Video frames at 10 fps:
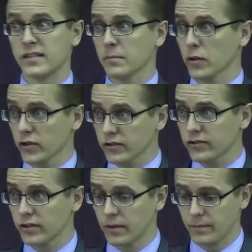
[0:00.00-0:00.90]

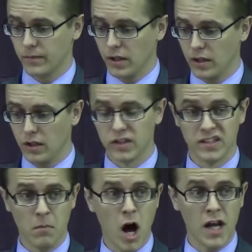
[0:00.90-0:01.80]
symbols,
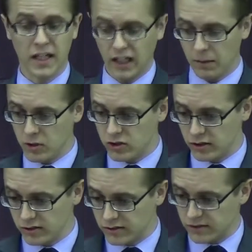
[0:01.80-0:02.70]
demonic
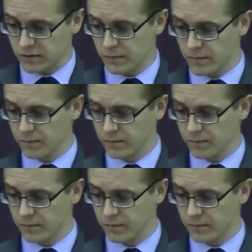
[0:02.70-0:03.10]
images,